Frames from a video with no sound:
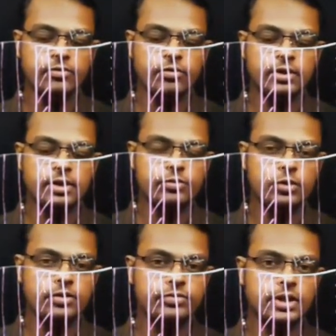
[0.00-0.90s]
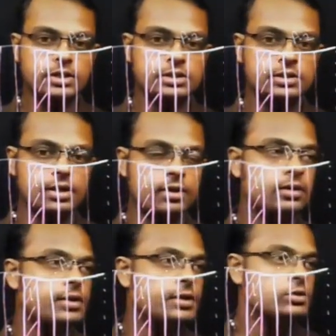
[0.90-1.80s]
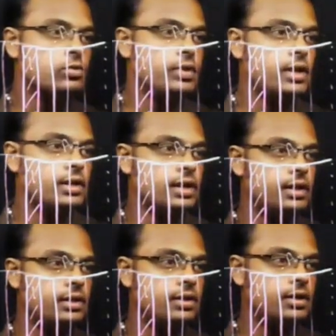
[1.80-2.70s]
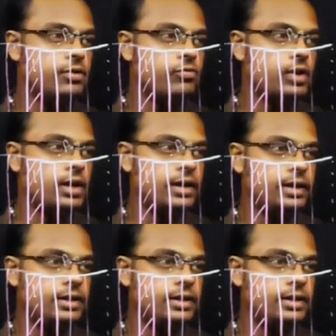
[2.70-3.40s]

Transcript: F1, F2, F3, etc. So we can write here Fi